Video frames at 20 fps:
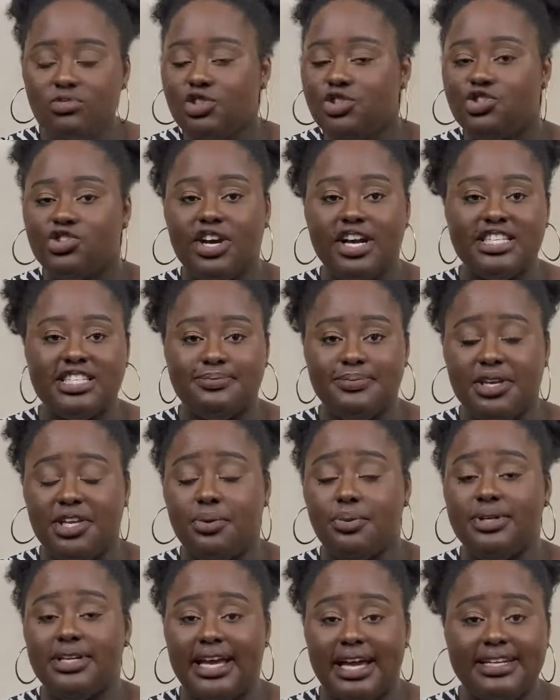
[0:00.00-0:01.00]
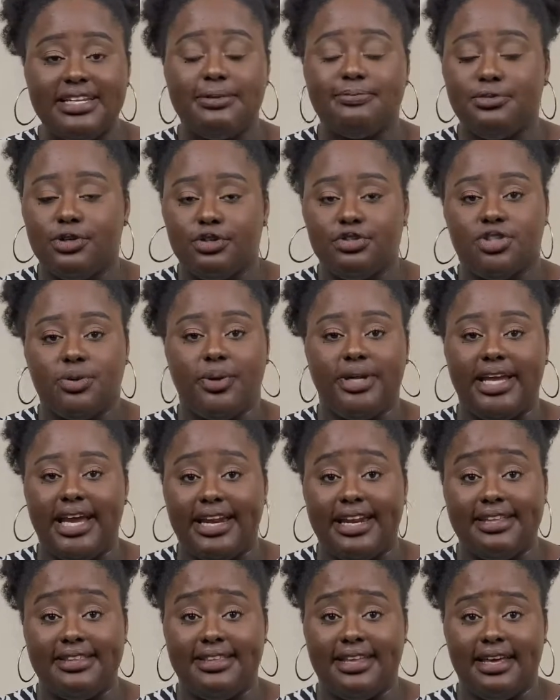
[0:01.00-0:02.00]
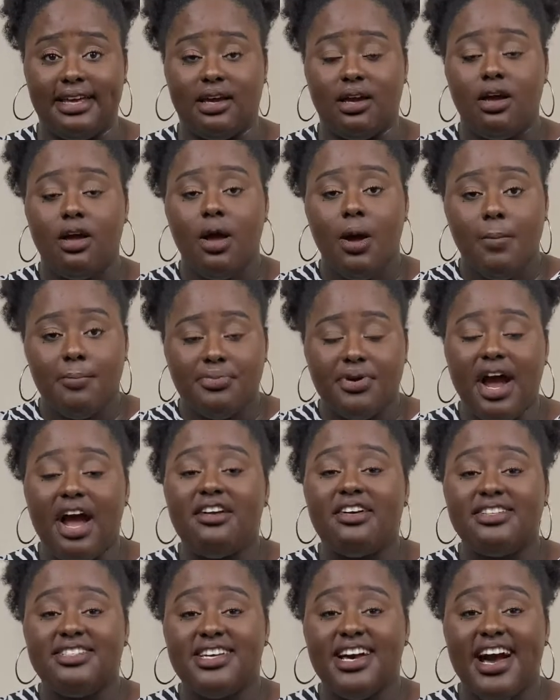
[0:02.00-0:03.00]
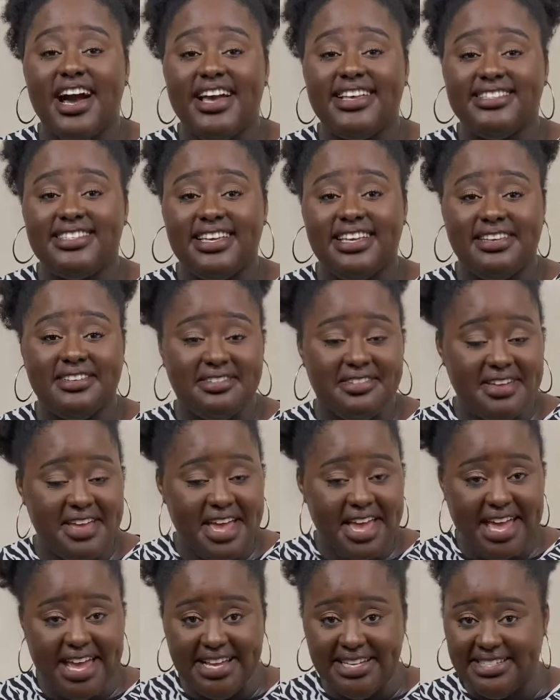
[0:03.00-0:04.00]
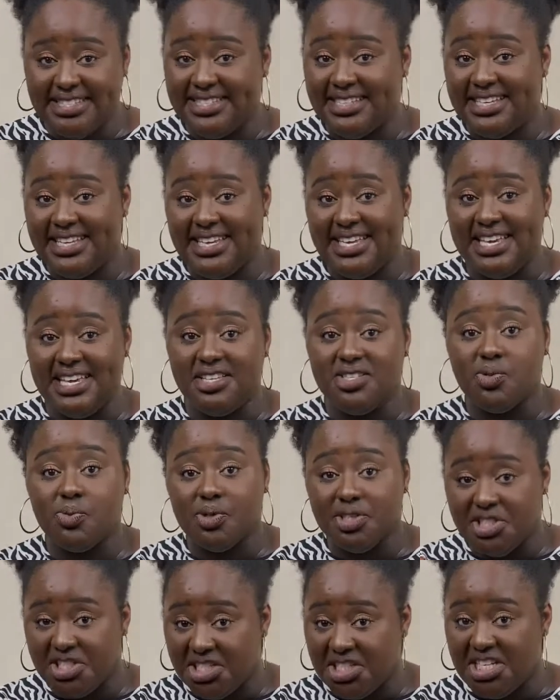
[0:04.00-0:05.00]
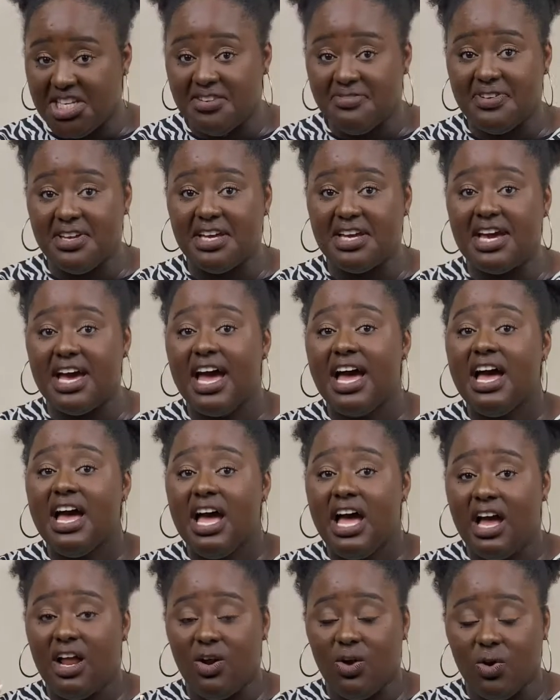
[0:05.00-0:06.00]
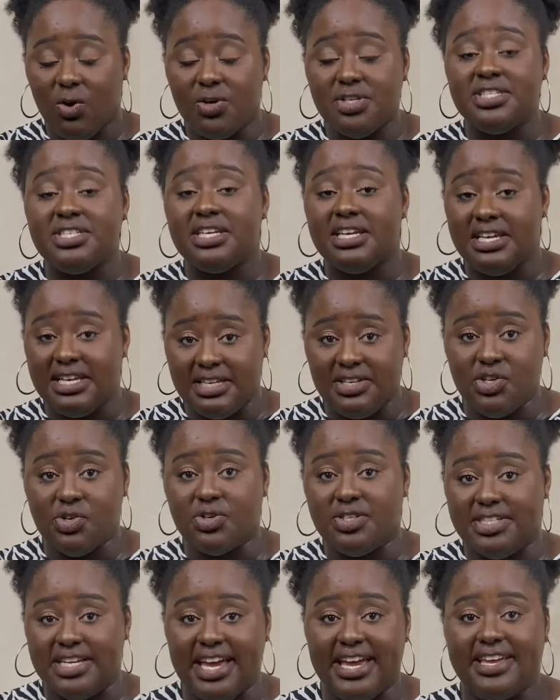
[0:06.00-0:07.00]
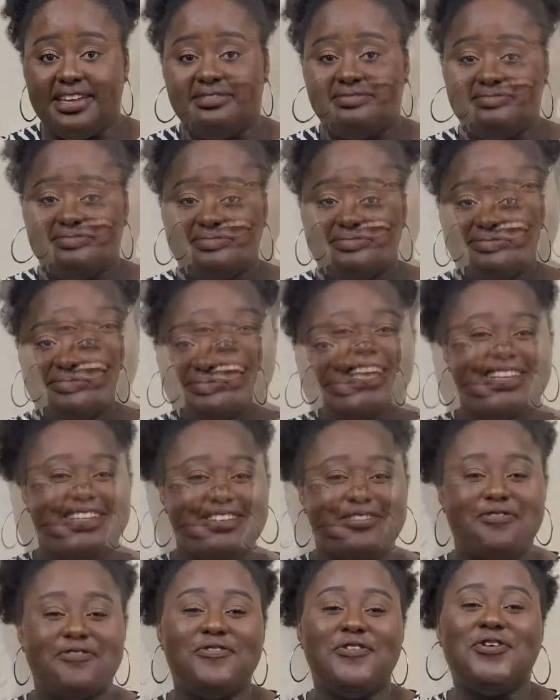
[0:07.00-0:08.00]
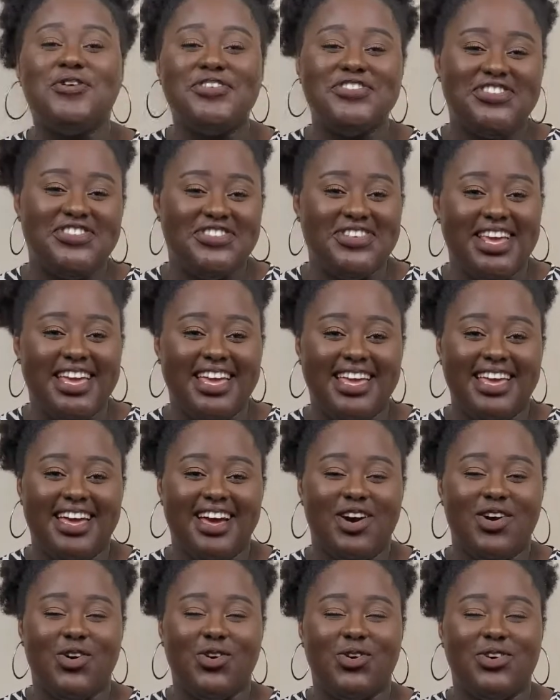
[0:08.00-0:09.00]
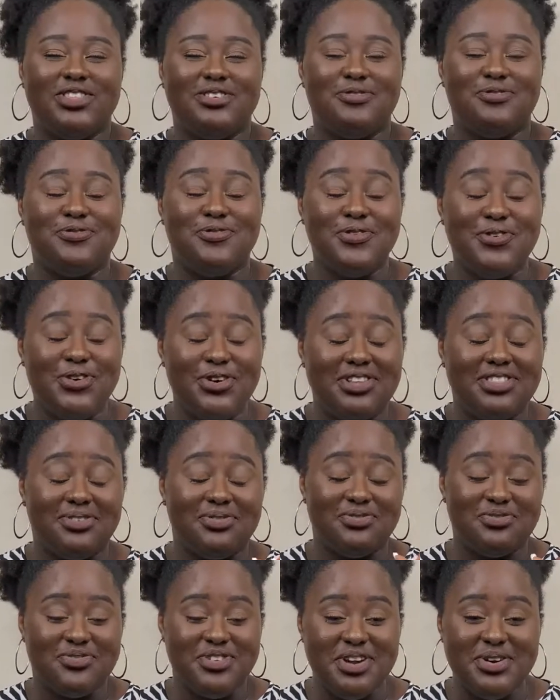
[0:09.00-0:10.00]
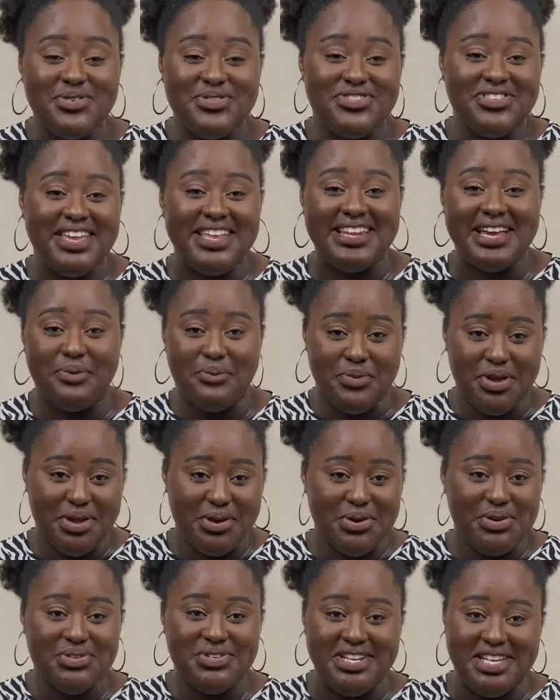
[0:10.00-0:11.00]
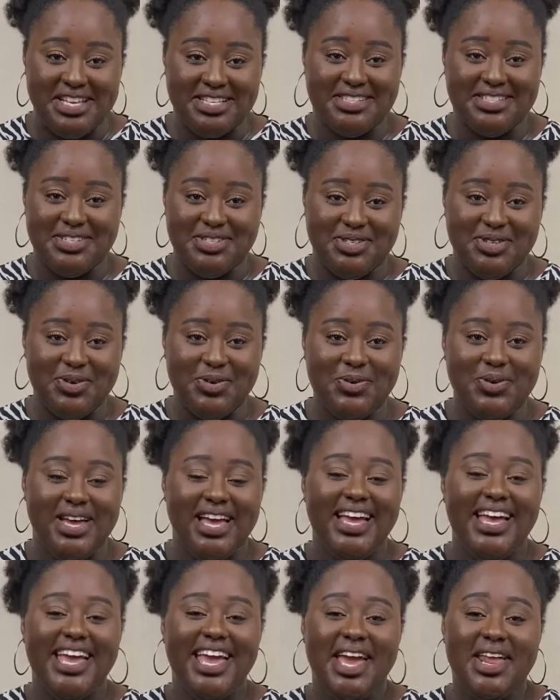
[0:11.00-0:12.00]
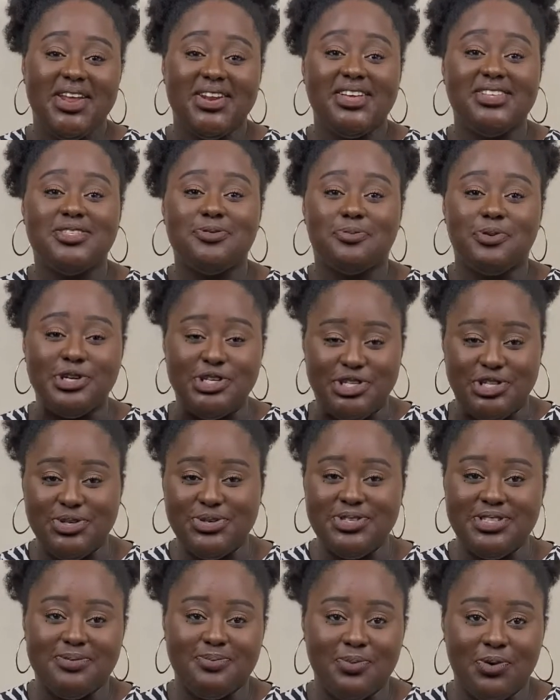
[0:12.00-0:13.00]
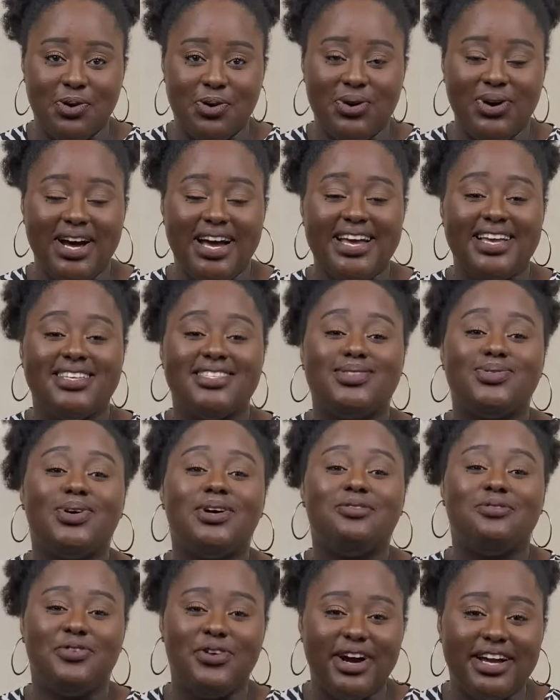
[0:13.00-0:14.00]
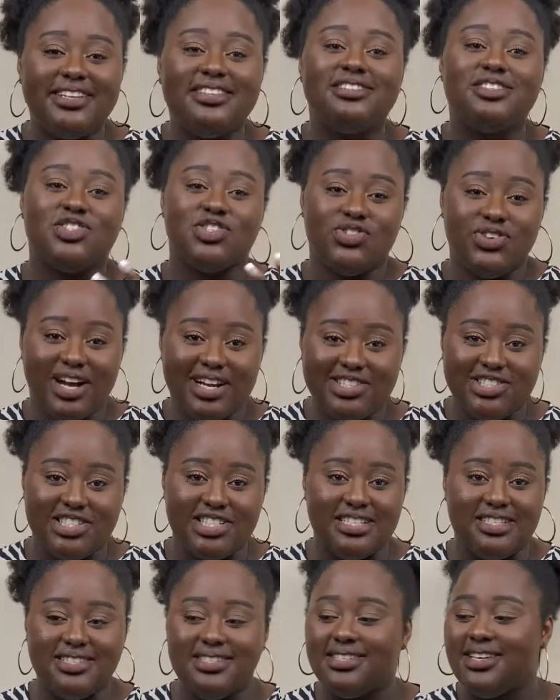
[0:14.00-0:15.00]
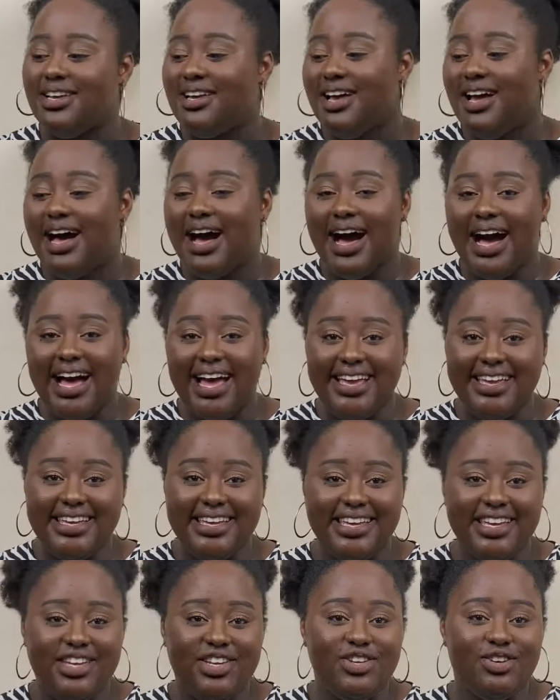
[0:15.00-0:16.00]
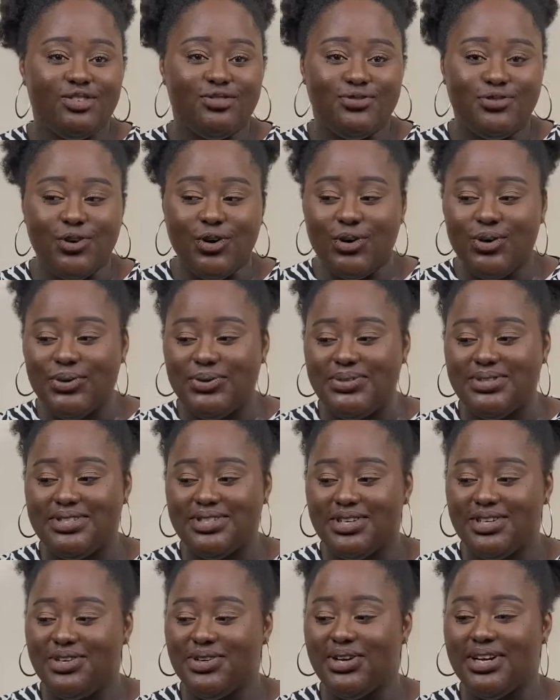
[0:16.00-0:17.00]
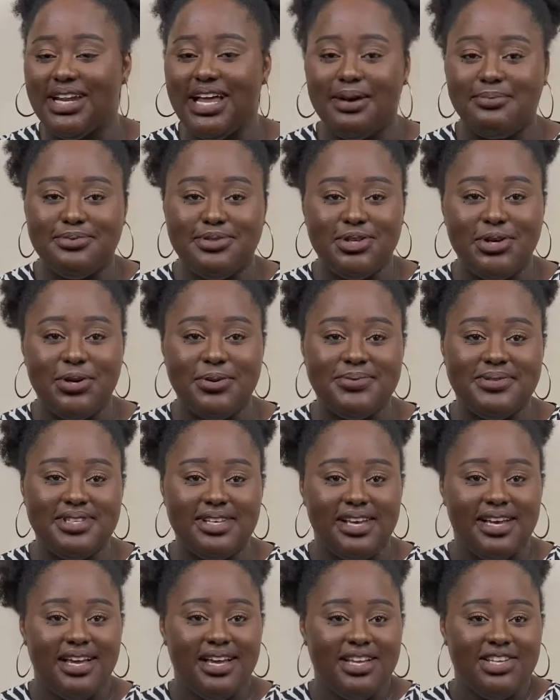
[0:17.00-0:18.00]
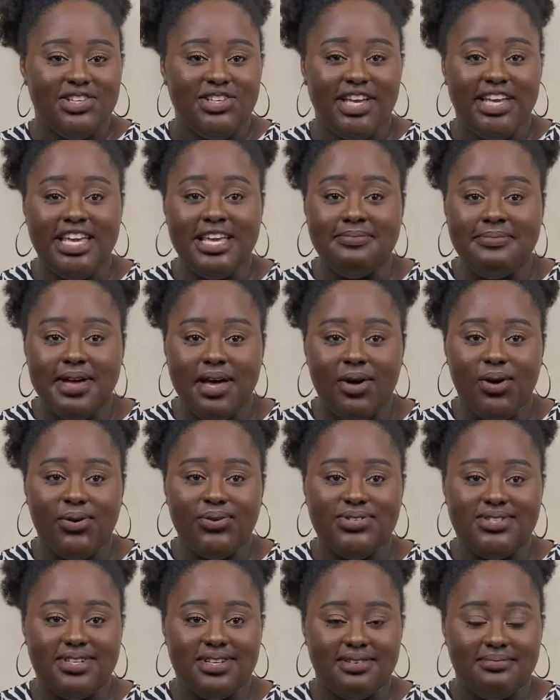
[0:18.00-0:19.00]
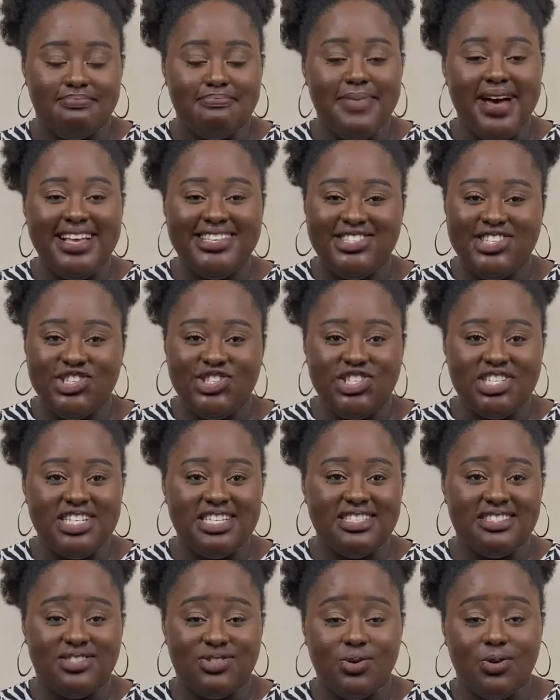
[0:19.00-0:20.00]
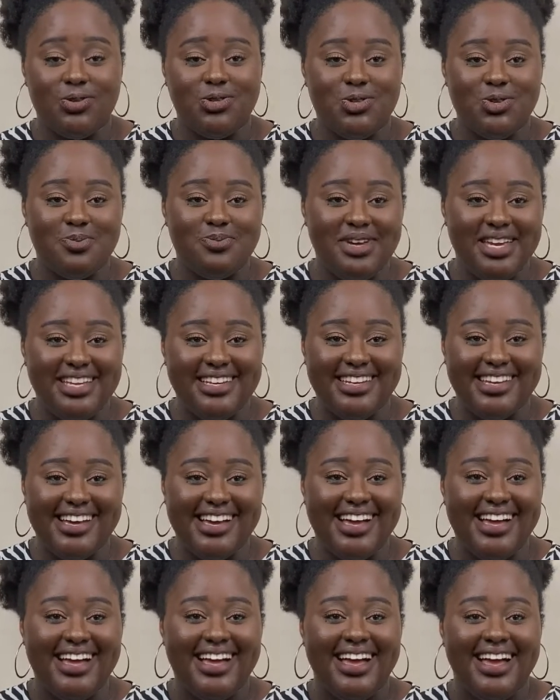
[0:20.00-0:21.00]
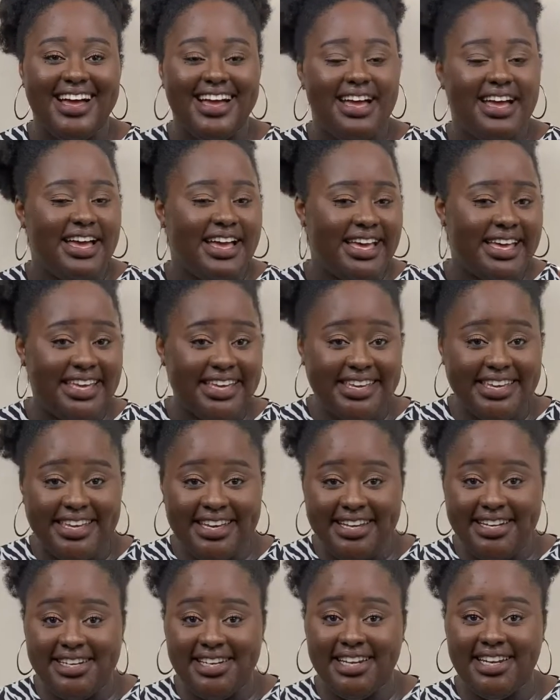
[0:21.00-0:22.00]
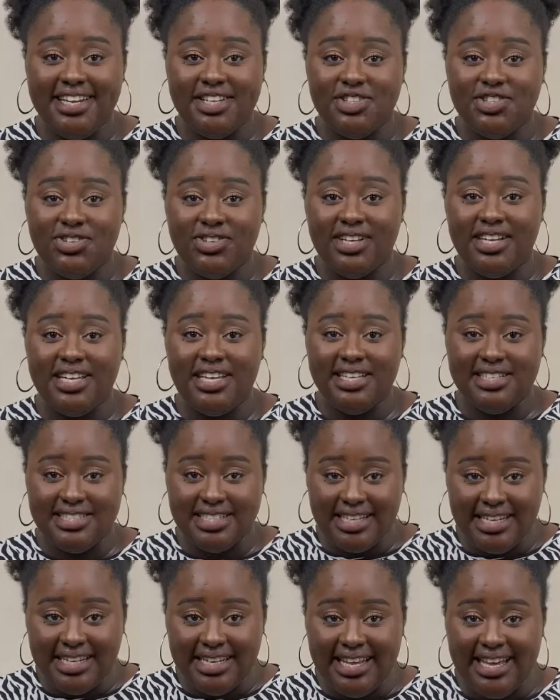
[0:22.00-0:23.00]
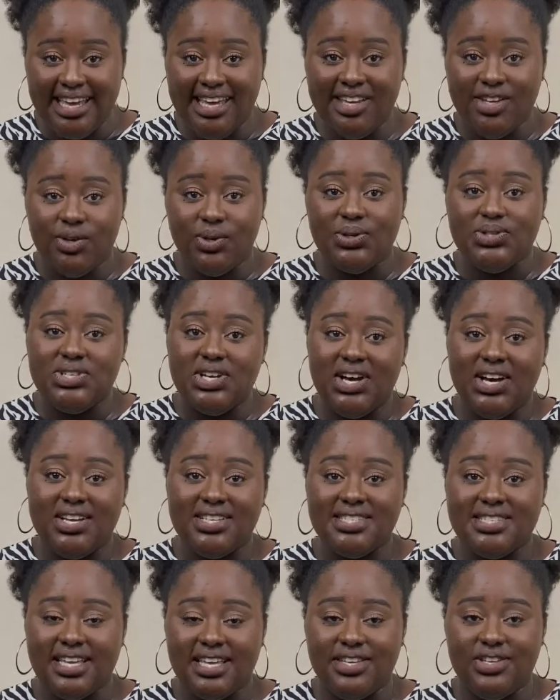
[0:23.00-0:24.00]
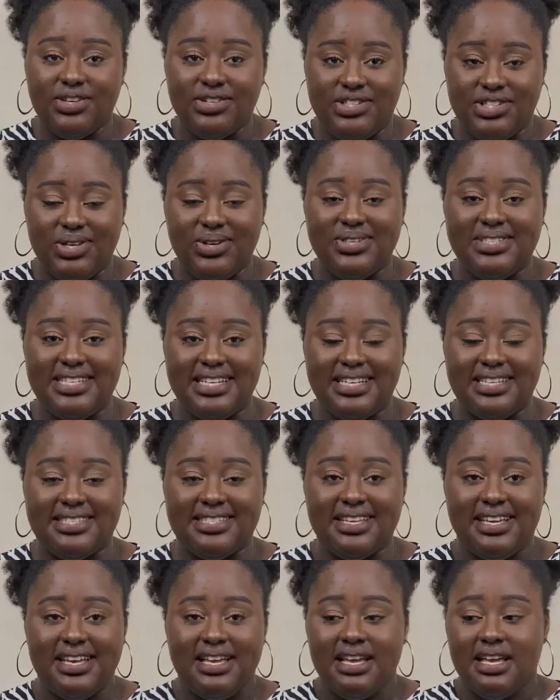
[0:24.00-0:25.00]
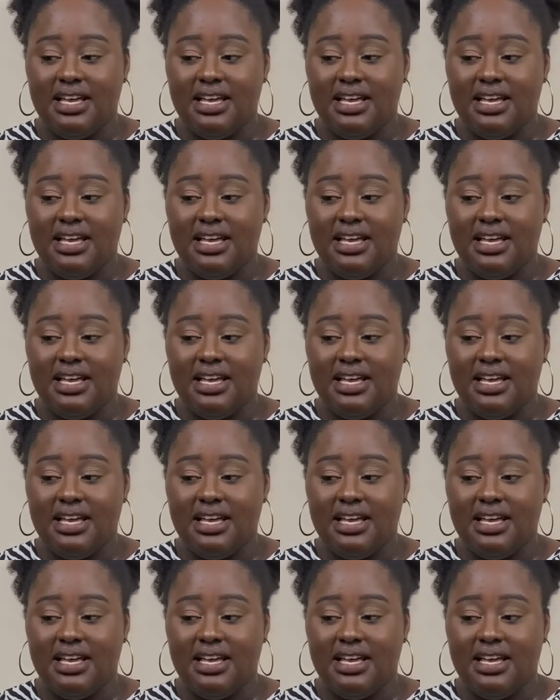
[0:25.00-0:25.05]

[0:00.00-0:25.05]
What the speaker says: Trust me, you would end up not doing anything. Prioritizing is key to achieving a lot in your day. The fourth thing, or the fourth real thing that we all need to do in order to produce more, is to avoid distractions, i.e. your phones, your laptops, emails, messages, social media. It can literally delay your task and your duties.